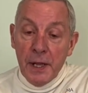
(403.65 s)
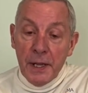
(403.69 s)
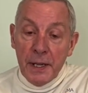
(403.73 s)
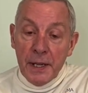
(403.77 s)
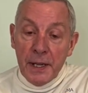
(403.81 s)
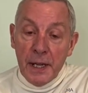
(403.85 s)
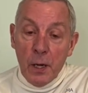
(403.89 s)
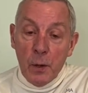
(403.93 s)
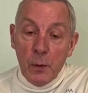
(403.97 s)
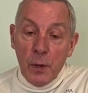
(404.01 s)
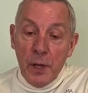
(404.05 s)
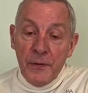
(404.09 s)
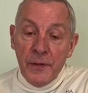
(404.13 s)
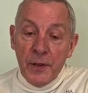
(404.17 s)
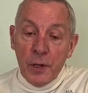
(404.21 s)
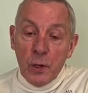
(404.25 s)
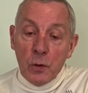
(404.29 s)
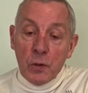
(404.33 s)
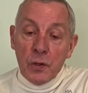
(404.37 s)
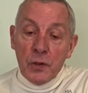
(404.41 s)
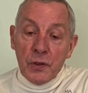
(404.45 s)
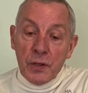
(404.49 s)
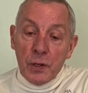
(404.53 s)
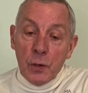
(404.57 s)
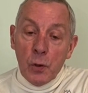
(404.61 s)
Now, if you
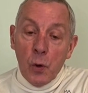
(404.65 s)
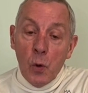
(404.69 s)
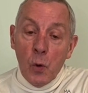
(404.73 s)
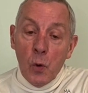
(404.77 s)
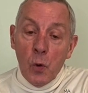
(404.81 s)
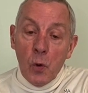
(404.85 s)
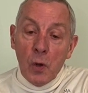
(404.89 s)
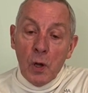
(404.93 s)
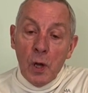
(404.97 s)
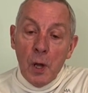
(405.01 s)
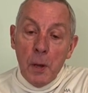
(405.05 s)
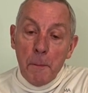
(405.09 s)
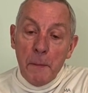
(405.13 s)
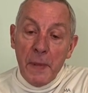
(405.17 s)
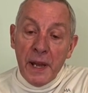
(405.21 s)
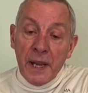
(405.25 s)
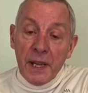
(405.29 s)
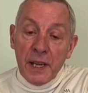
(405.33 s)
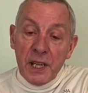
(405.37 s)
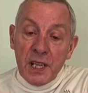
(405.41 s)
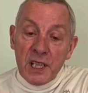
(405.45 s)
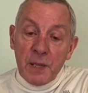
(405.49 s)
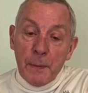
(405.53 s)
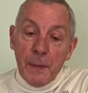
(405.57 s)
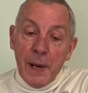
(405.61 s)
look at the whole
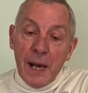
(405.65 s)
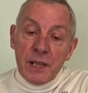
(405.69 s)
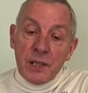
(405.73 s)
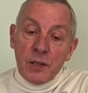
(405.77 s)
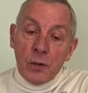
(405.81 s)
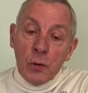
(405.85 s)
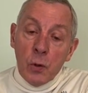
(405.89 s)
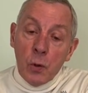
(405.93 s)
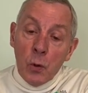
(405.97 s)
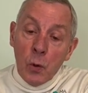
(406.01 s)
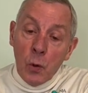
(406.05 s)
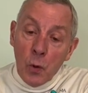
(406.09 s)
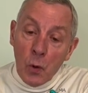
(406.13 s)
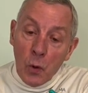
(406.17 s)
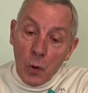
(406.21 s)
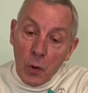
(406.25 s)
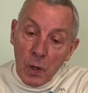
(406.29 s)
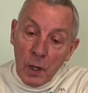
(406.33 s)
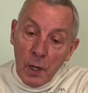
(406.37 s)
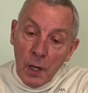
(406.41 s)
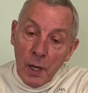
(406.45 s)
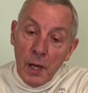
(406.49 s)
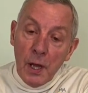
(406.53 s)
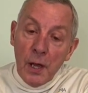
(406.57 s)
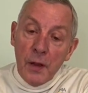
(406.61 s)
mechanism as a whole,